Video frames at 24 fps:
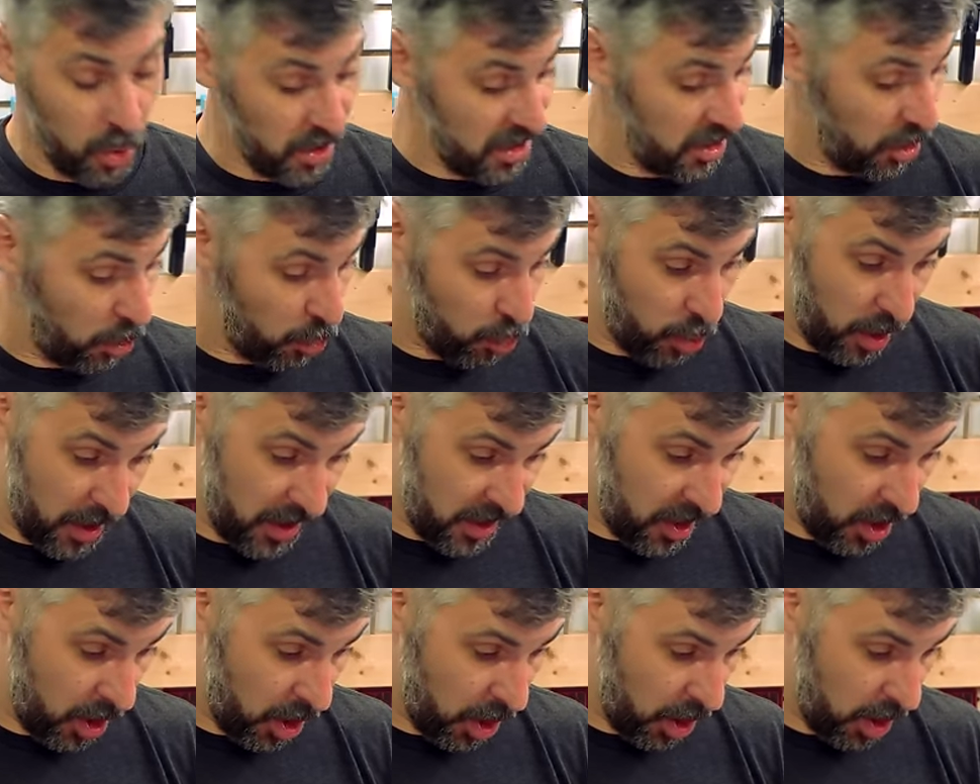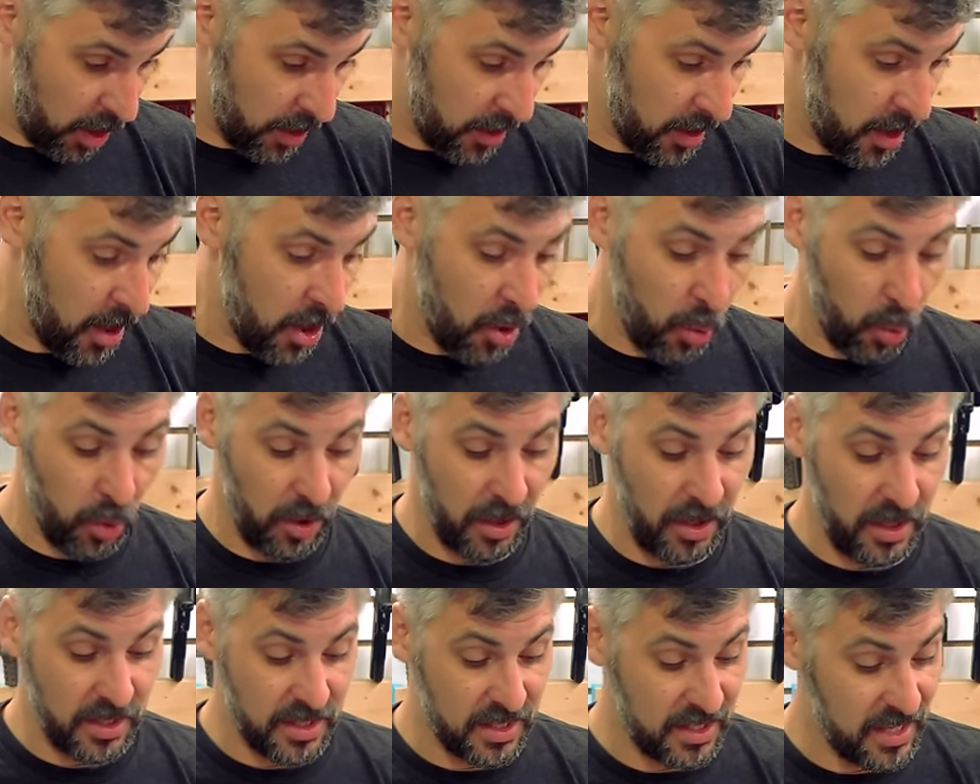we're gonna run it hard, we're
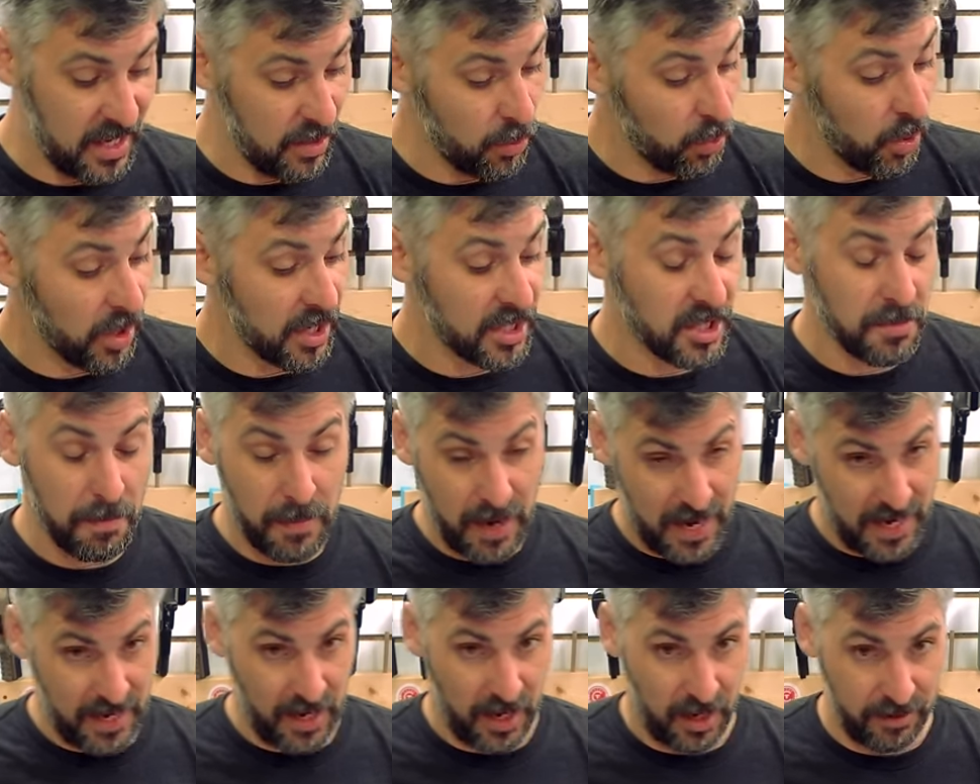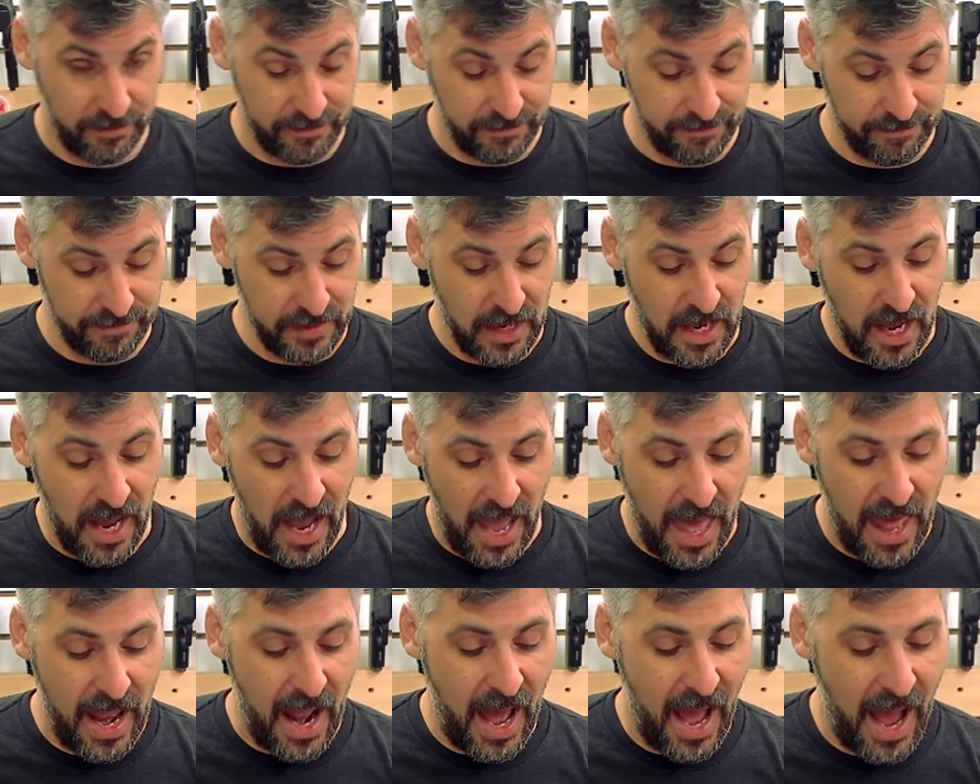gonna see what it's made of,
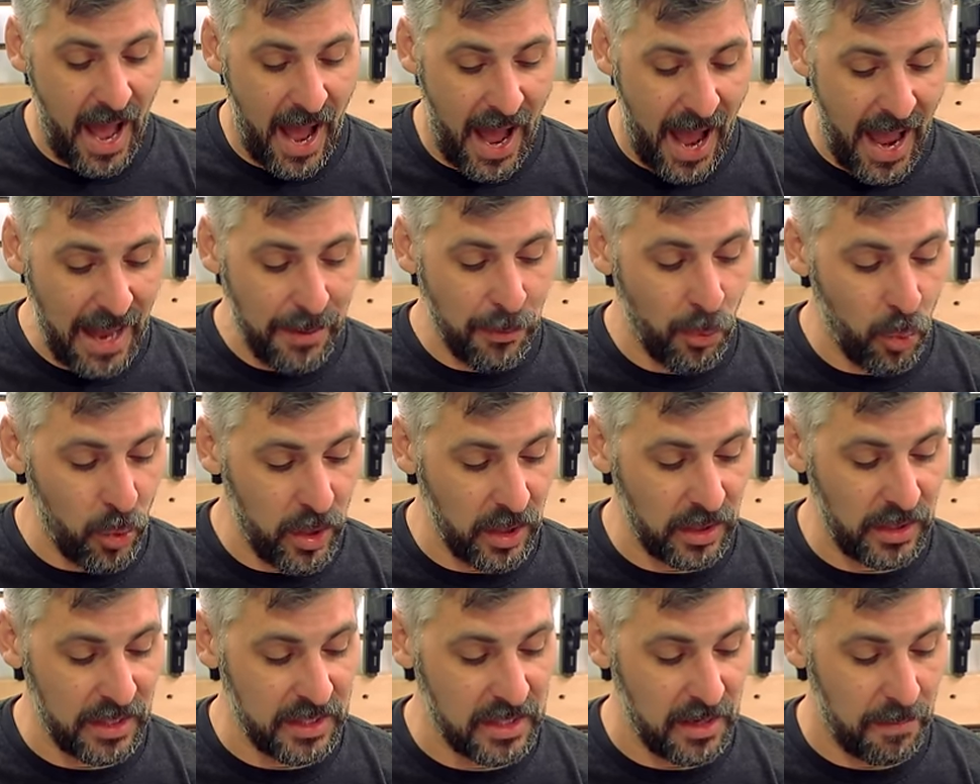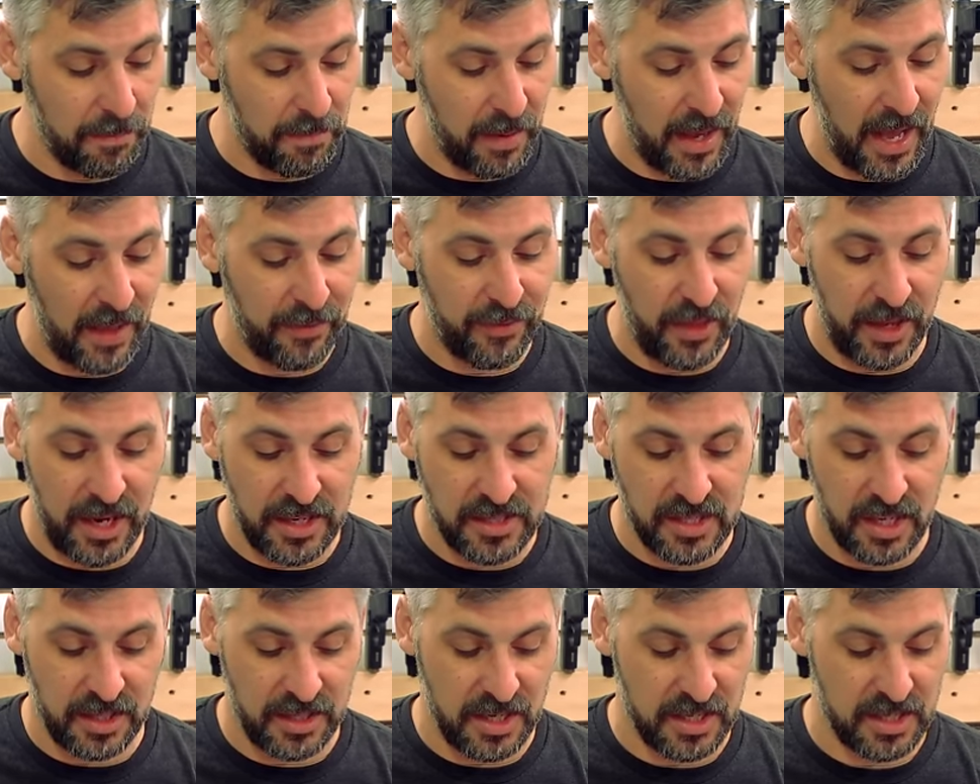and I'm willing to bet that
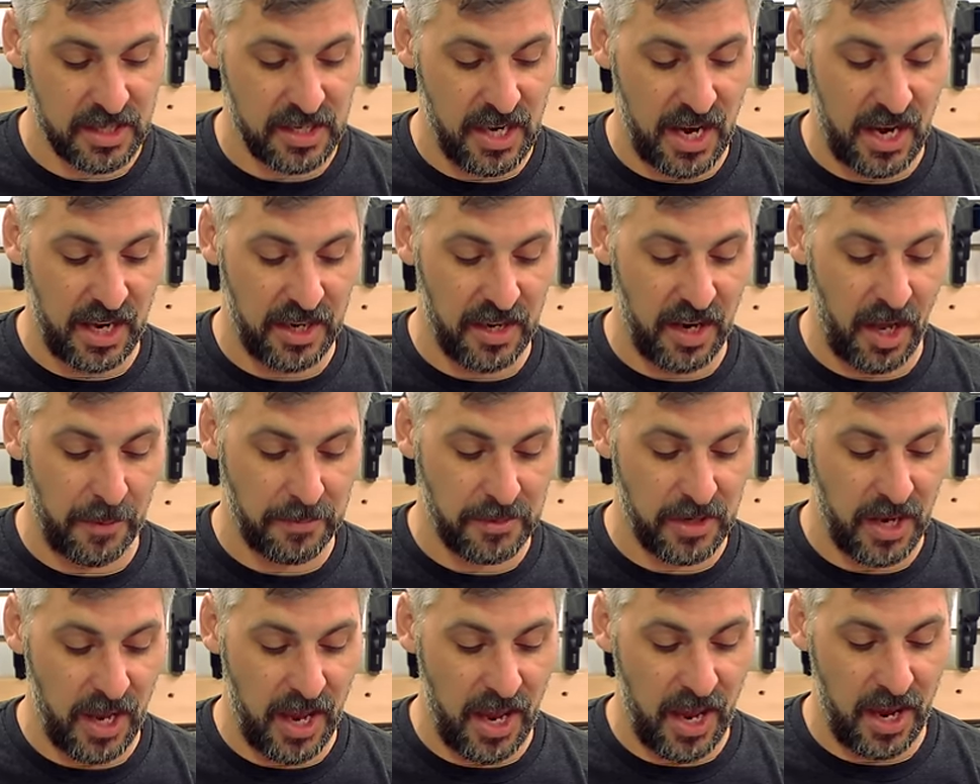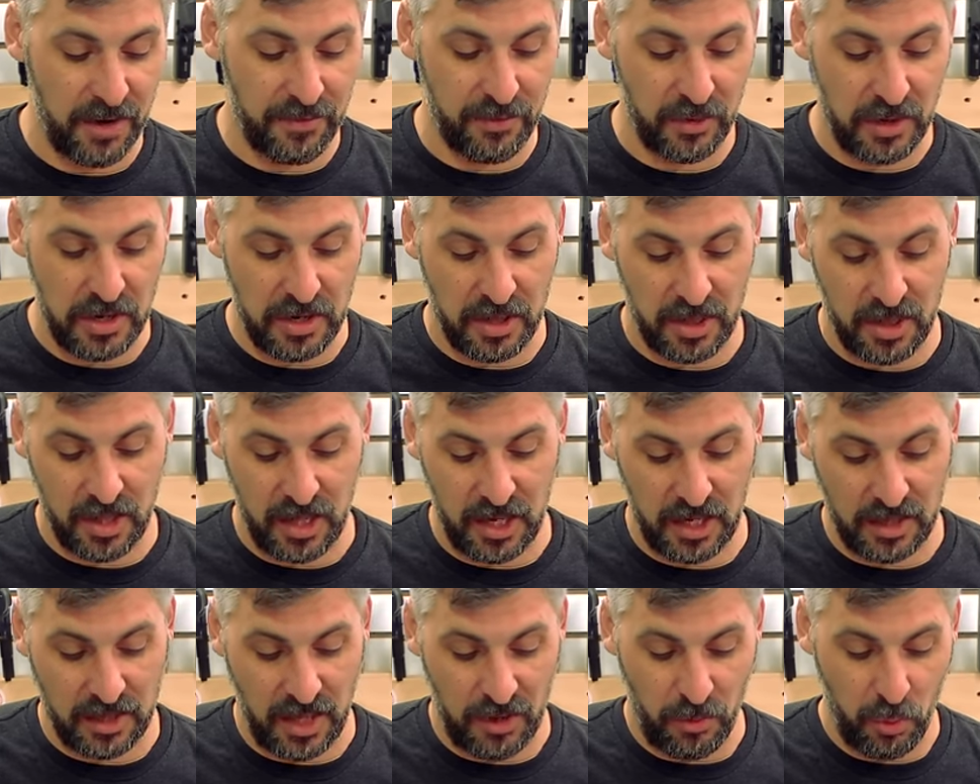it's gonna stand up to
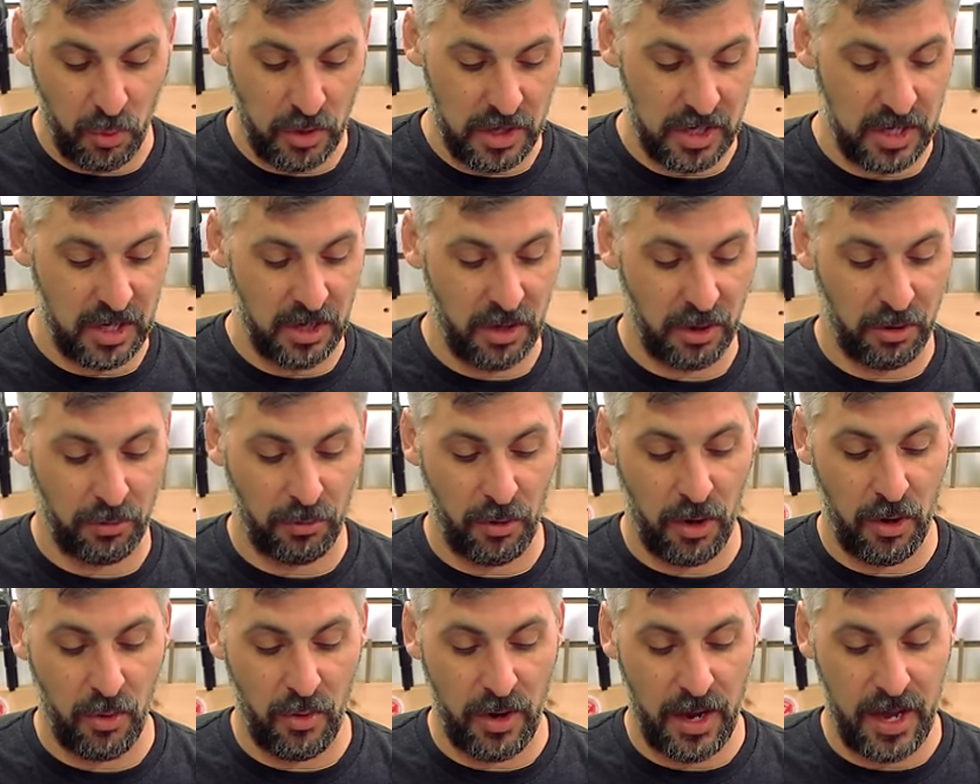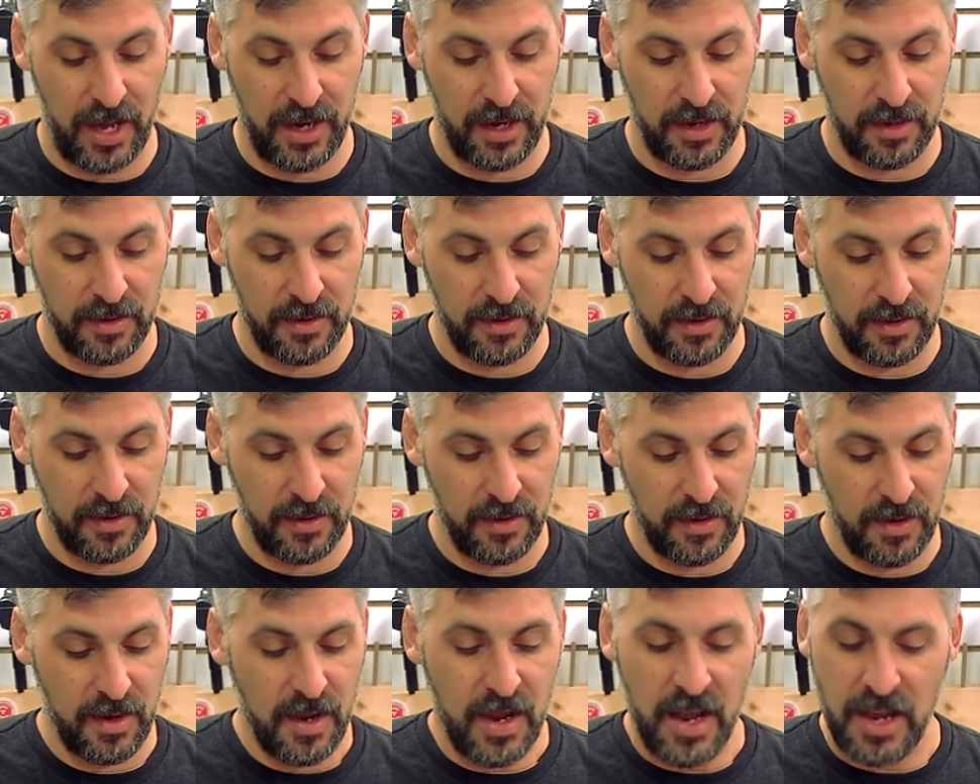everything that we can throw at it.
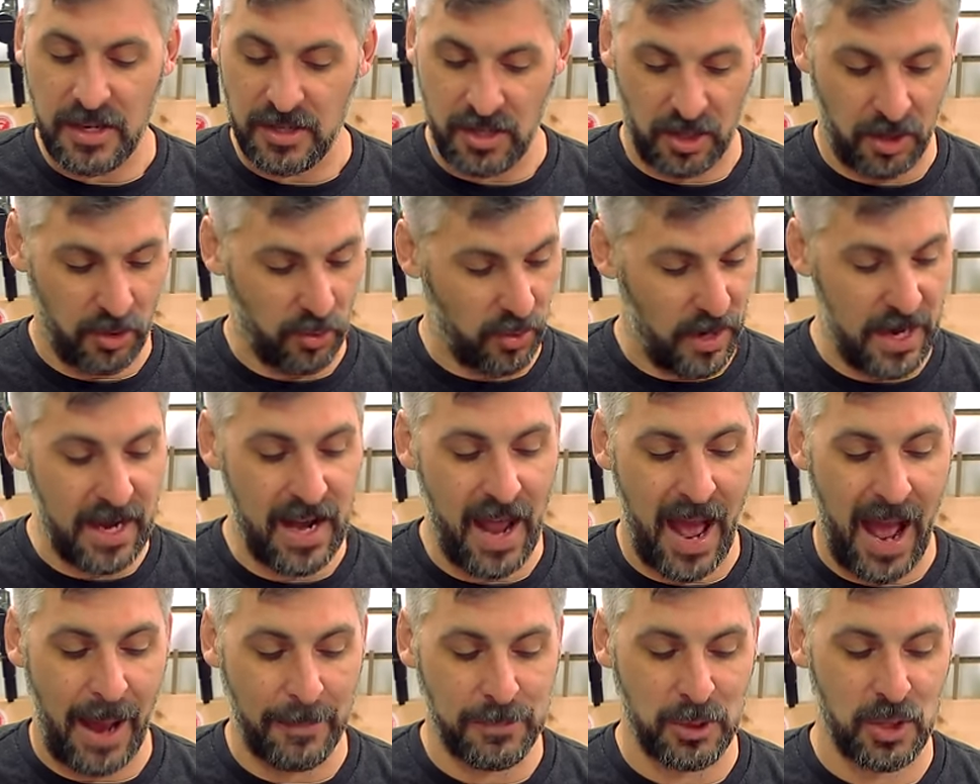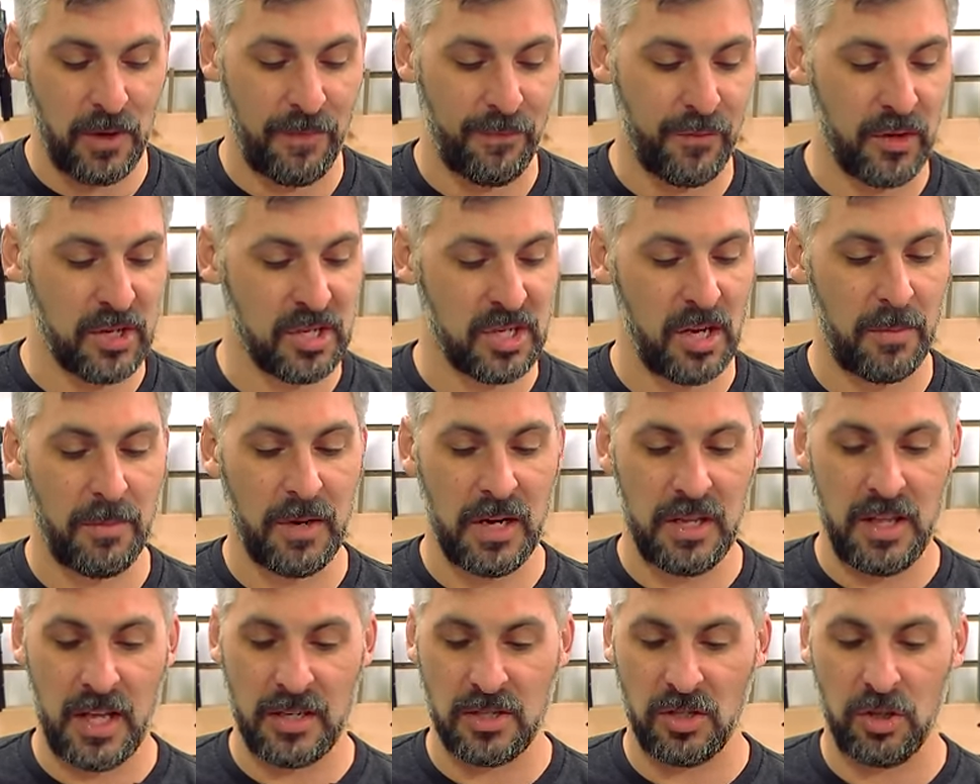It's a great option for
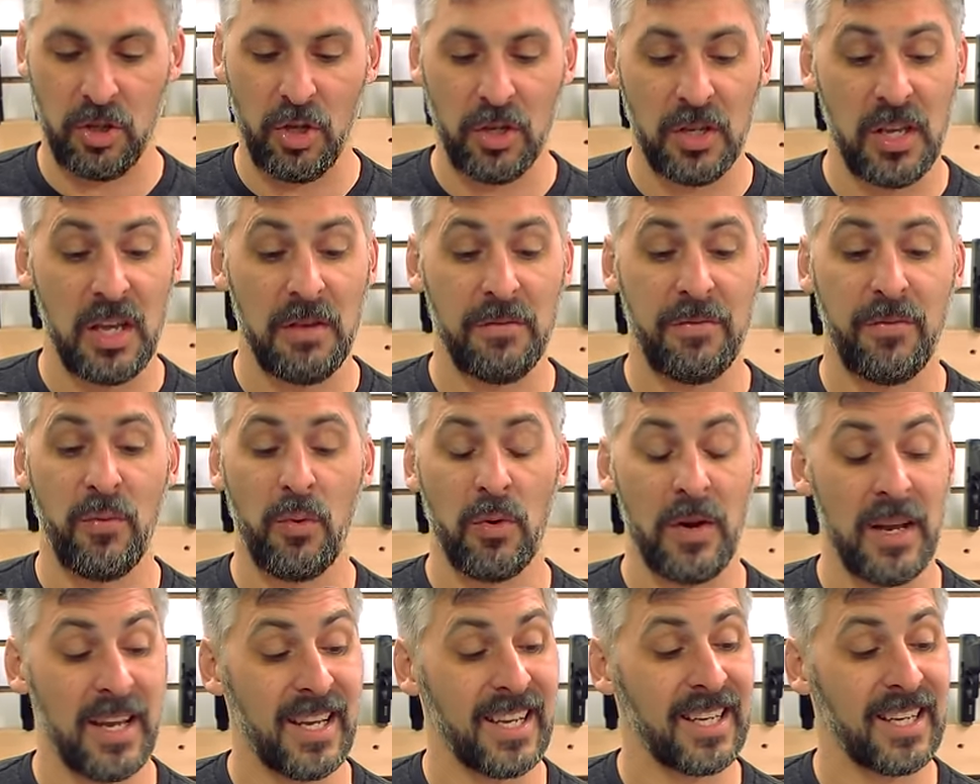somebody that's looking for a